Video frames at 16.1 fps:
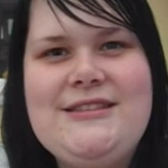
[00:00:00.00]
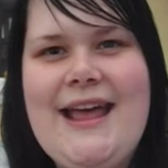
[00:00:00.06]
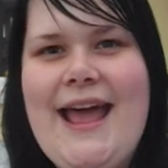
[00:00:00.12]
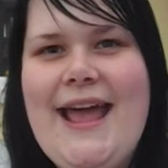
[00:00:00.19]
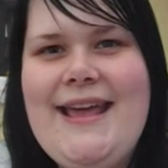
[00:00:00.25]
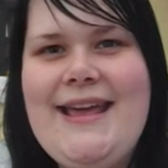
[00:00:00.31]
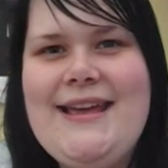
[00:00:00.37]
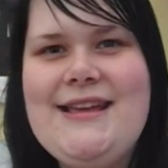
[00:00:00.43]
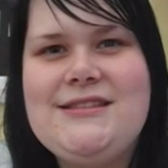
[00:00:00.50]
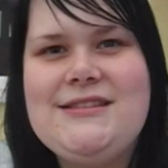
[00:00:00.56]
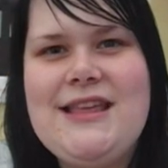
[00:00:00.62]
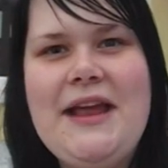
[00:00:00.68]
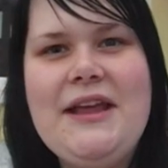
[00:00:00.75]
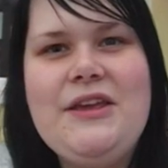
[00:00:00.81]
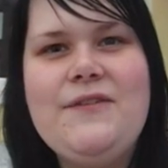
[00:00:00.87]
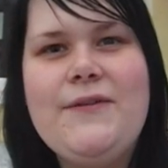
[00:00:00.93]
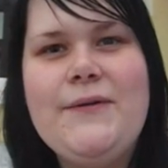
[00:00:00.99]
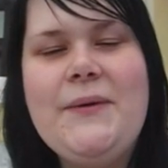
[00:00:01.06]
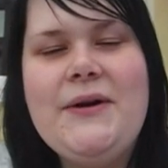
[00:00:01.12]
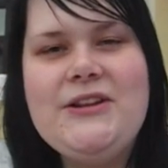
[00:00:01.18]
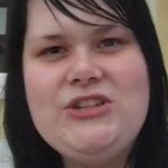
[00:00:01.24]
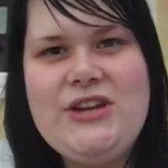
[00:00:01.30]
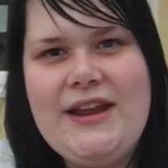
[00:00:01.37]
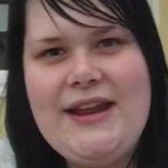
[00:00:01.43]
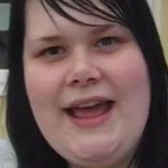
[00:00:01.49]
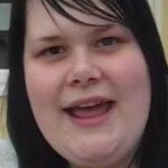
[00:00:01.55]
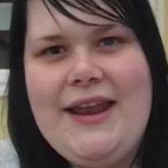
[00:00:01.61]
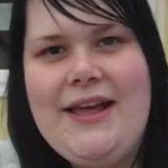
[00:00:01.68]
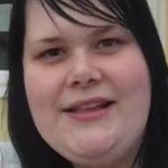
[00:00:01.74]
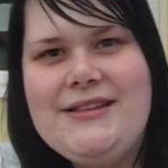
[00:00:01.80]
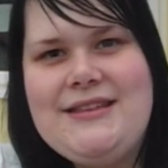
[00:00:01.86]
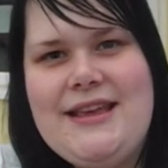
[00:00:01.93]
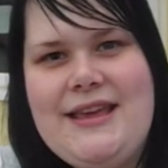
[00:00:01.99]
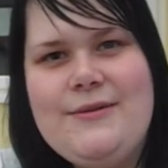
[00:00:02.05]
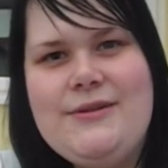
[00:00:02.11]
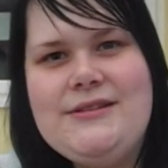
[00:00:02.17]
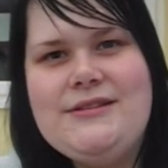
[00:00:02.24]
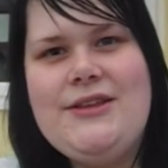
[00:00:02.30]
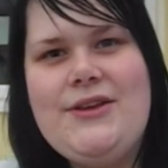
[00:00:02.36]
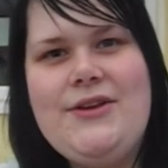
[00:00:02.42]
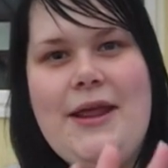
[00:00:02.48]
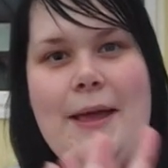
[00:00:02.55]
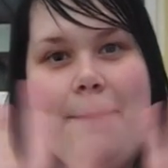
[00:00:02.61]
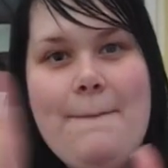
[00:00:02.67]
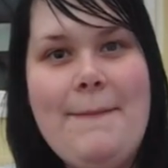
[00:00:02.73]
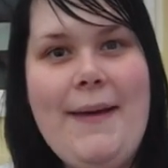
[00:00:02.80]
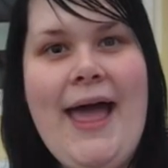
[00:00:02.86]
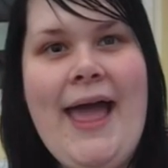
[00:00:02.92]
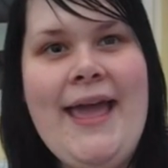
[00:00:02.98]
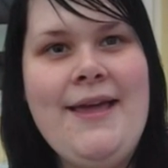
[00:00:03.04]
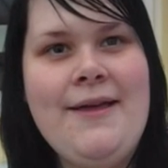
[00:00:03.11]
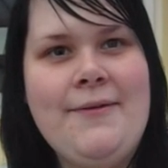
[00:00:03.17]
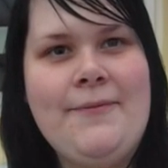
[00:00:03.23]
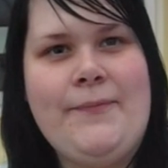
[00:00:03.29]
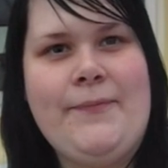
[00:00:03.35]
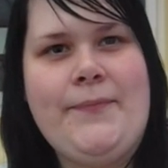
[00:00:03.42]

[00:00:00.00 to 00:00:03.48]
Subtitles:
say is thank you for watching, and I'll see you all soon. Bye!